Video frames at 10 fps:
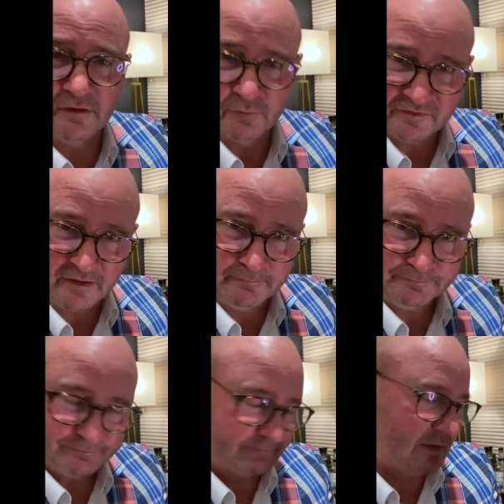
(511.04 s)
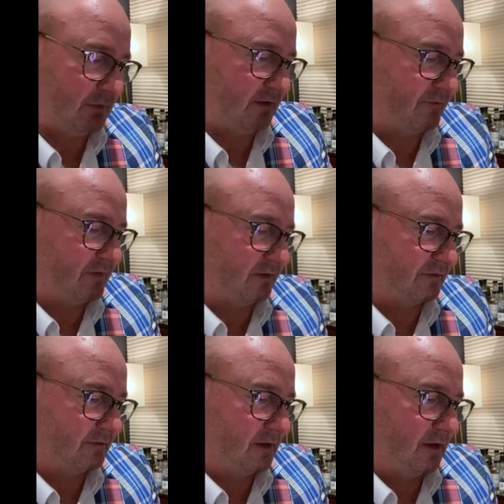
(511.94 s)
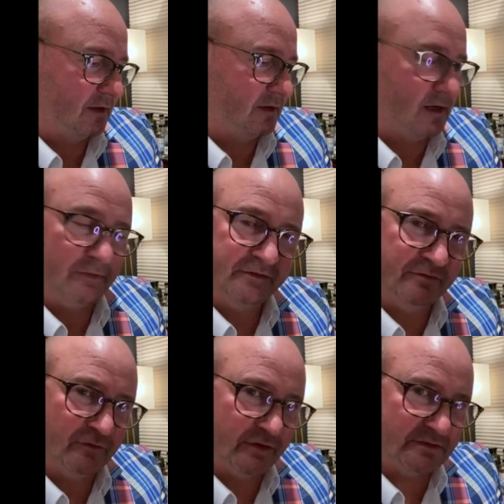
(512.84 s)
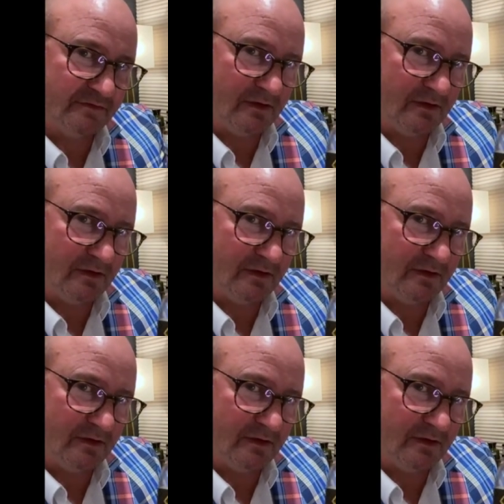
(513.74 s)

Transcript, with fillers: their own whiskey, among other things. Now, but this is not just